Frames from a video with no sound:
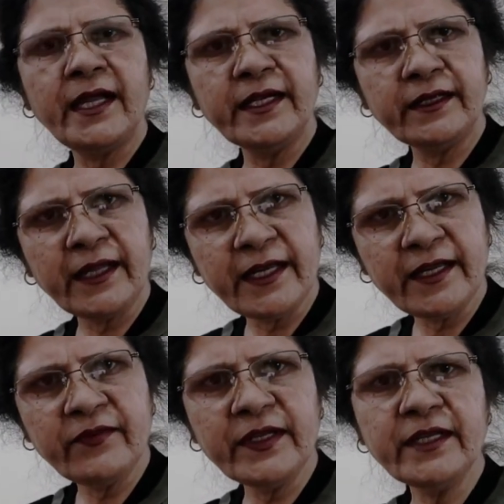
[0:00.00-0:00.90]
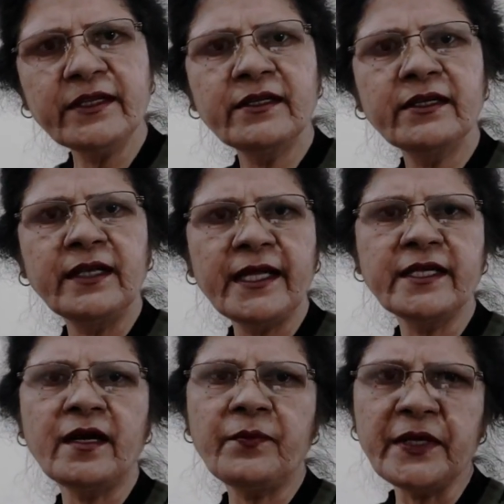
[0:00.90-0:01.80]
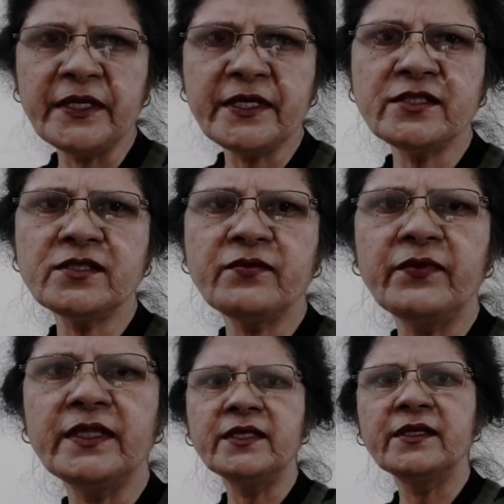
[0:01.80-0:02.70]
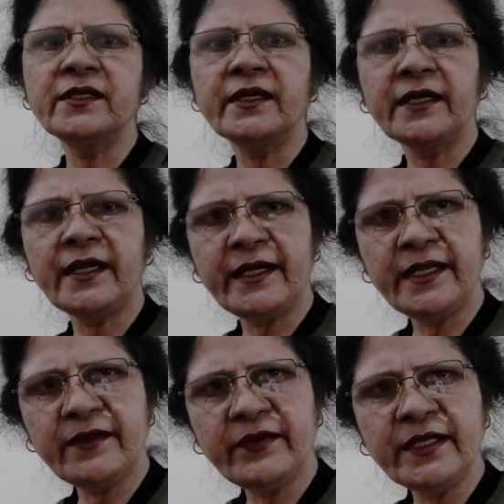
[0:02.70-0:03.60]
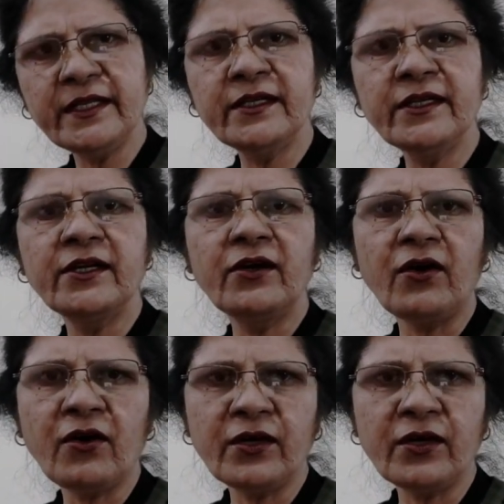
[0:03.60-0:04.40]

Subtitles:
and cadaveric like appearance with cadaveric